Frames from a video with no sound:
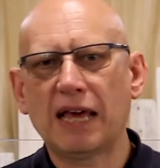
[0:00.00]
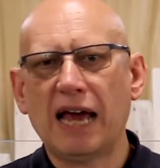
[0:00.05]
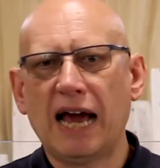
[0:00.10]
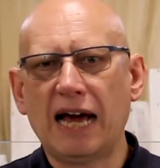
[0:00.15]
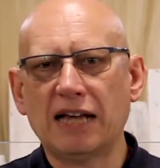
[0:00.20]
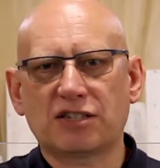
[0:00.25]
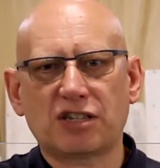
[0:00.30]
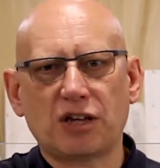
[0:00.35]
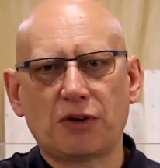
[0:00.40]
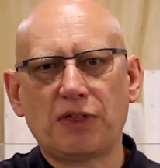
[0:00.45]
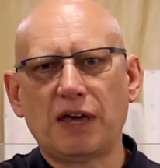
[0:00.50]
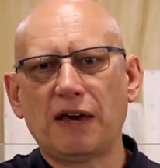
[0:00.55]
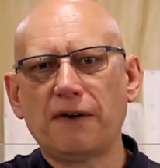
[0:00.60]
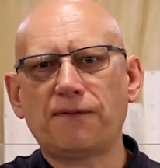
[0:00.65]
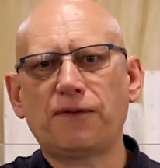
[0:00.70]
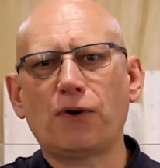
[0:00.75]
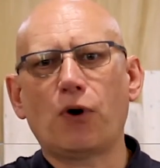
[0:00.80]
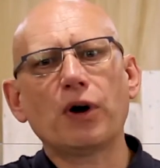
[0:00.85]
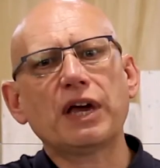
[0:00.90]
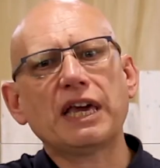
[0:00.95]
And so
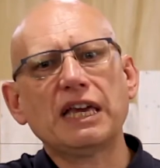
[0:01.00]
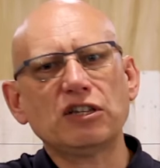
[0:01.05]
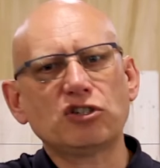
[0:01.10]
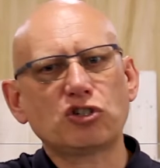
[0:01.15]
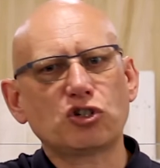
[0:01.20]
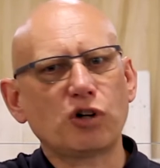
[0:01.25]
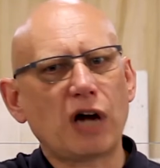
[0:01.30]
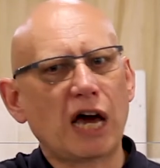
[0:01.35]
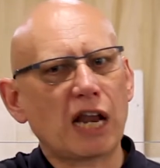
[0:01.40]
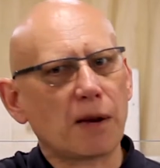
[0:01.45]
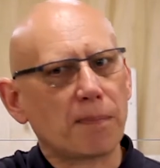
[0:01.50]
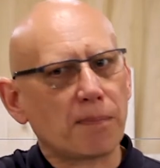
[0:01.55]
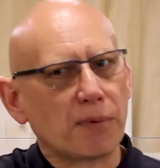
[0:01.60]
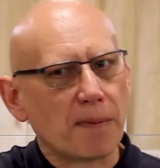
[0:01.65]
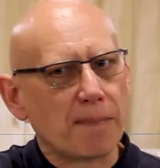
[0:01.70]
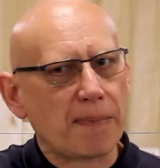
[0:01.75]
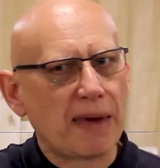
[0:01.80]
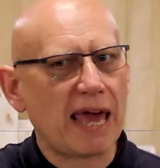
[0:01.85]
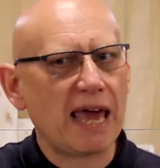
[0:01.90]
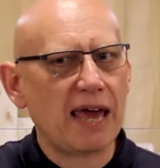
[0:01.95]
therefore he's trying to
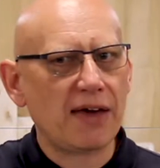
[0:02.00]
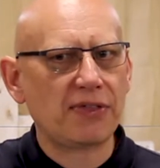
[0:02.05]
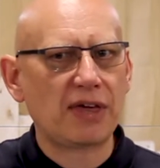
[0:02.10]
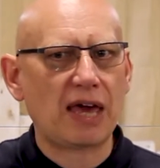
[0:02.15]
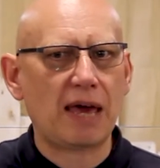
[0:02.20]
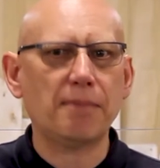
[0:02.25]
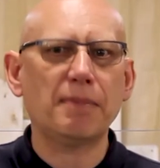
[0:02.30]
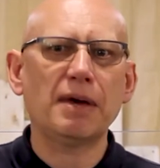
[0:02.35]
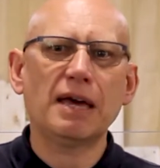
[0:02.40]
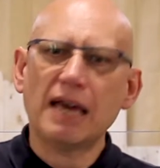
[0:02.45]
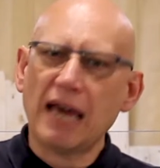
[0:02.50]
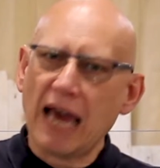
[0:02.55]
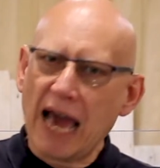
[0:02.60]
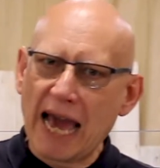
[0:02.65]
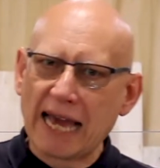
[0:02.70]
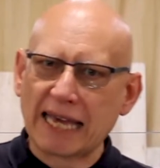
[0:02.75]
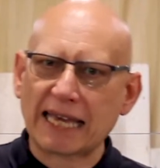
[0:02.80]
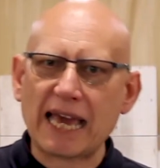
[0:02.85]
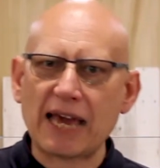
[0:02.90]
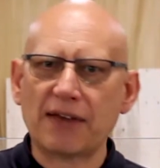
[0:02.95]
prepare them
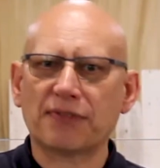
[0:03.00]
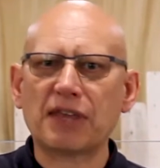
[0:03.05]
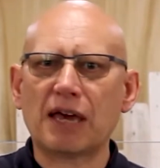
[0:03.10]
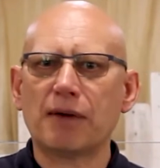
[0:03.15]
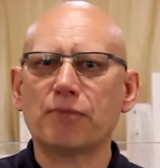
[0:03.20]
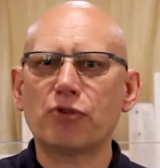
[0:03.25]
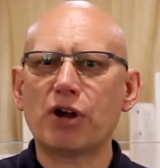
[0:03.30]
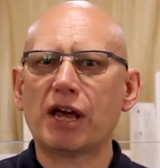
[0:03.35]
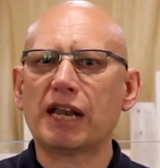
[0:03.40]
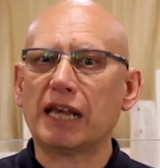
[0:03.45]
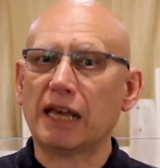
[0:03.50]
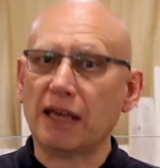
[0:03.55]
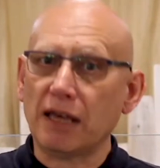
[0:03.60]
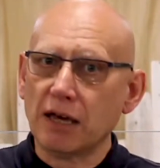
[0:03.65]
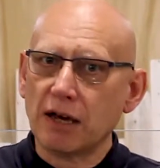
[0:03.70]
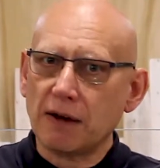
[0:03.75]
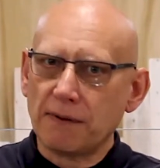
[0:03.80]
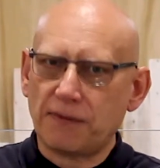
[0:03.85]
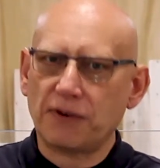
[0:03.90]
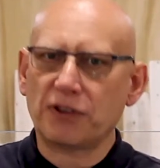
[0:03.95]
and get them
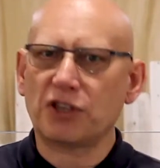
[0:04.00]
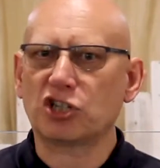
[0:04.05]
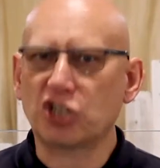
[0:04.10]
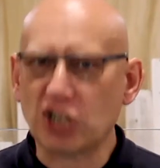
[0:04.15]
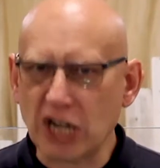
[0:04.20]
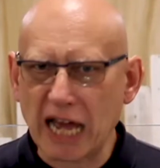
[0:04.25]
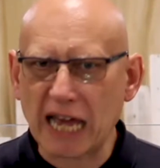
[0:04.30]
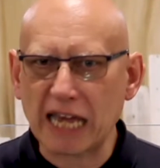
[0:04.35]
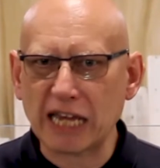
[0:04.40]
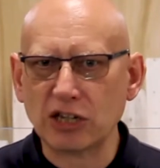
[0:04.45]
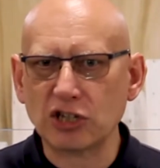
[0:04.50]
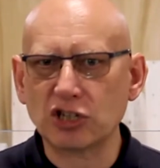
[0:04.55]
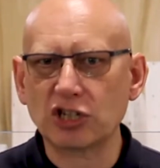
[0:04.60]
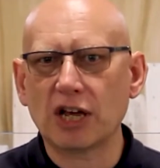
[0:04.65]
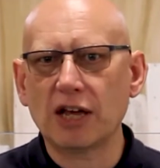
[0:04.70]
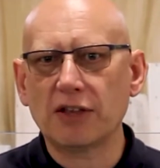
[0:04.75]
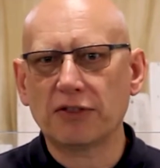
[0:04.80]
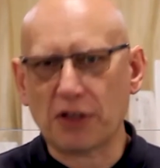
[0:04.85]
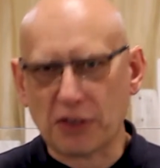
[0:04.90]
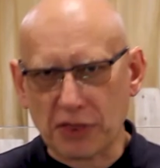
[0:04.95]
ready for the change
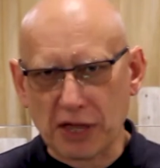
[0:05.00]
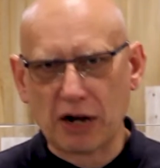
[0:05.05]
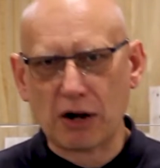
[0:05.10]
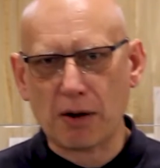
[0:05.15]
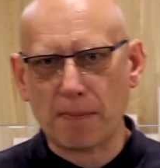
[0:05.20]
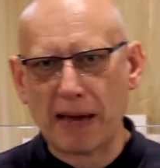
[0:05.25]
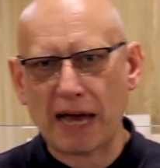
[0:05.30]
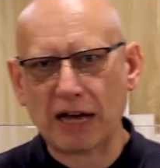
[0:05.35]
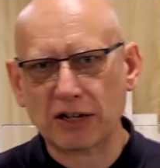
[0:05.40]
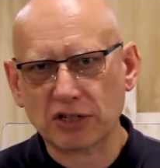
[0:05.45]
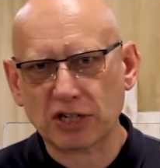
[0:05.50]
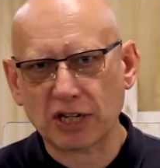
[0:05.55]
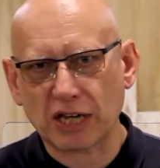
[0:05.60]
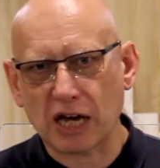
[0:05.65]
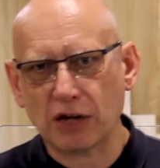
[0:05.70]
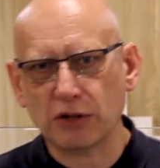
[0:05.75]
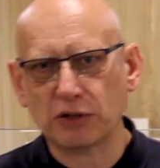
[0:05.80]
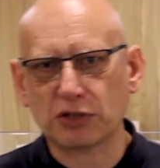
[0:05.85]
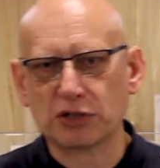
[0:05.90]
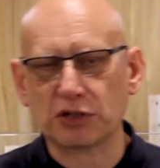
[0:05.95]
that they're about to
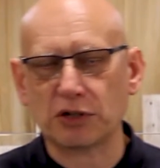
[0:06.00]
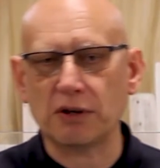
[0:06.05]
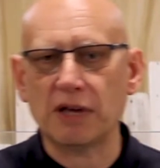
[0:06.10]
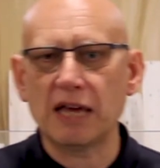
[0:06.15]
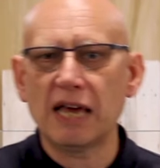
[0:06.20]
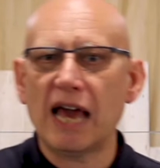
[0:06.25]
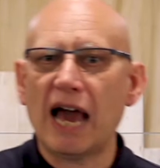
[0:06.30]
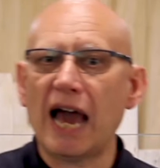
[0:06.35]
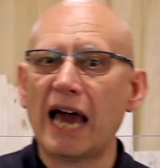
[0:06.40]
go through.